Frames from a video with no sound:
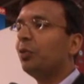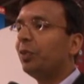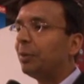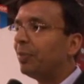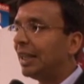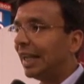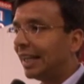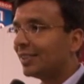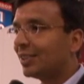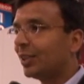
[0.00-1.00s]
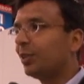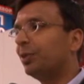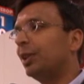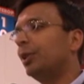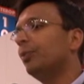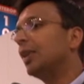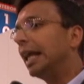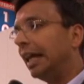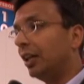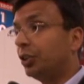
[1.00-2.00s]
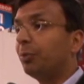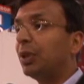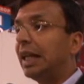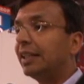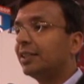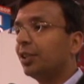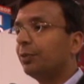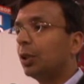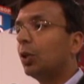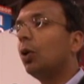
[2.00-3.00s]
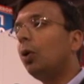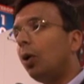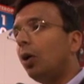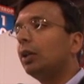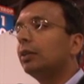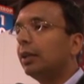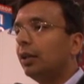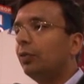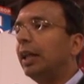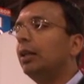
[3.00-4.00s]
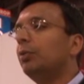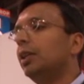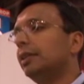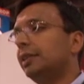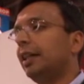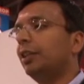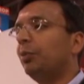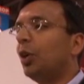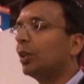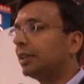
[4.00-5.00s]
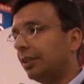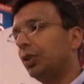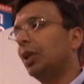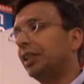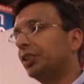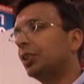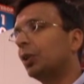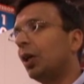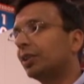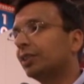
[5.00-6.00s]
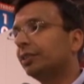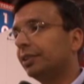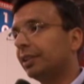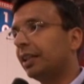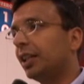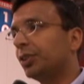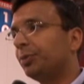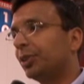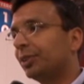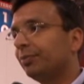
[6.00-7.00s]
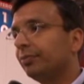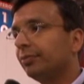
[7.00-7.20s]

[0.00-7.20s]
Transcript: a VPN server, a AAA server, all available inside the box at no additional cost to the customers